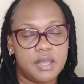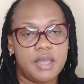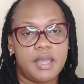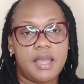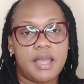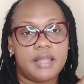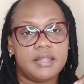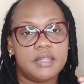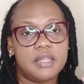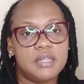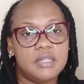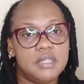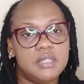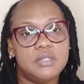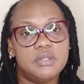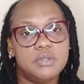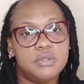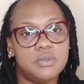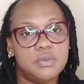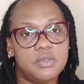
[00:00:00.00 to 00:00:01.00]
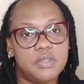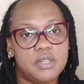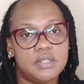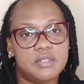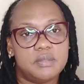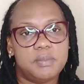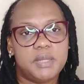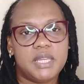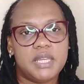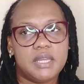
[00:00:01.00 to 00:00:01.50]
And they need to do this,
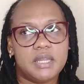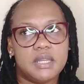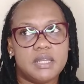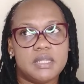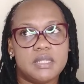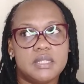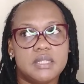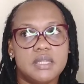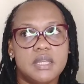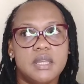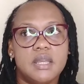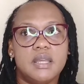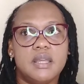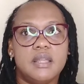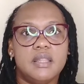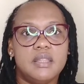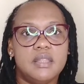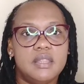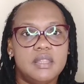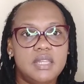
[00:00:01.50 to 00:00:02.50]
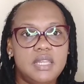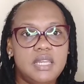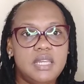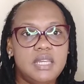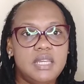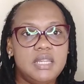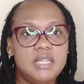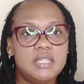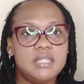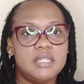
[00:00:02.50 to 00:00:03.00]
because
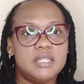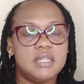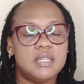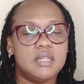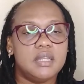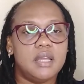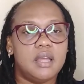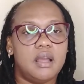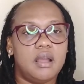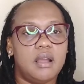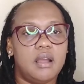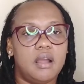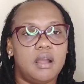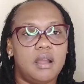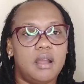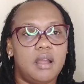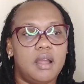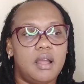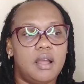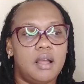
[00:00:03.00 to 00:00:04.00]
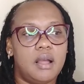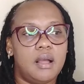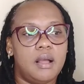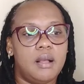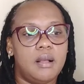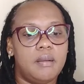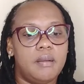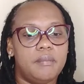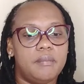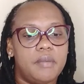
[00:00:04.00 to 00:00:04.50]
these
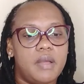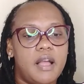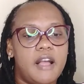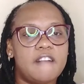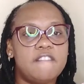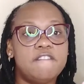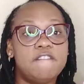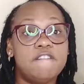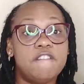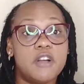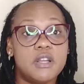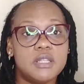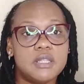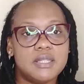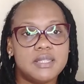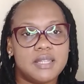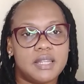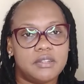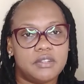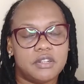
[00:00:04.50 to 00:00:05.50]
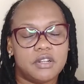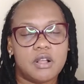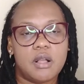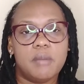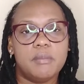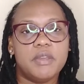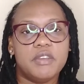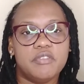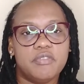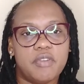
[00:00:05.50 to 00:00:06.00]
are funds that are
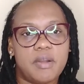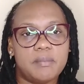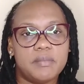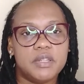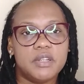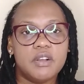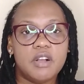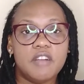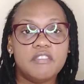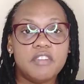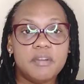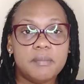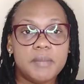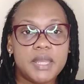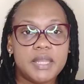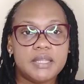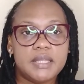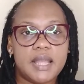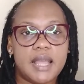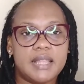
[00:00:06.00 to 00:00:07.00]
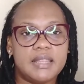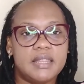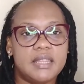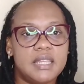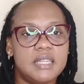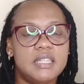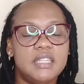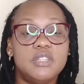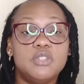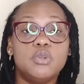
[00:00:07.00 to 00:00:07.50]
coming from the government, and they
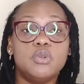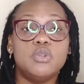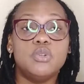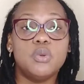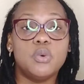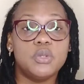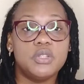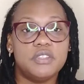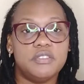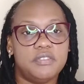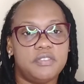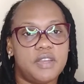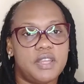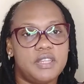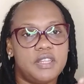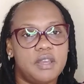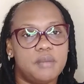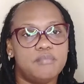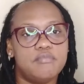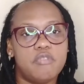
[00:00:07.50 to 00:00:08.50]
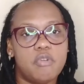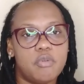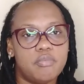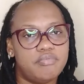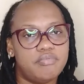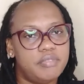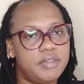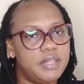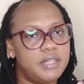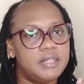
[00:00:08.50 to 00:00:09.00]
need to notify the
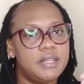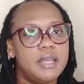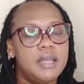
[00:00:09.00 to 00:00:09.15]
appropriate